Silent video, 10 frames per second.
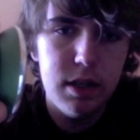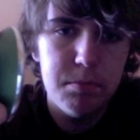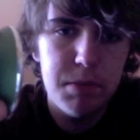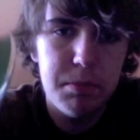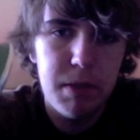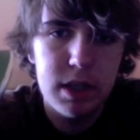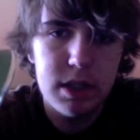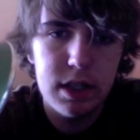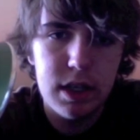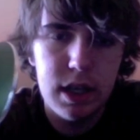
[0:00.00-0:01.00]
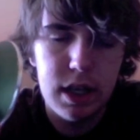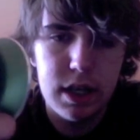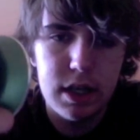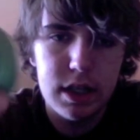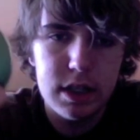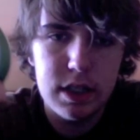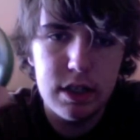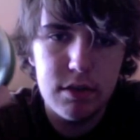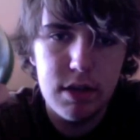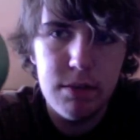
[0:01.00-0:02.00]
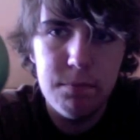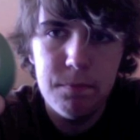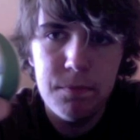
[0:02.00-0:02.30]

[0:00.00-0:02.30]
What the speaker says: Bead blasted and anodized it green.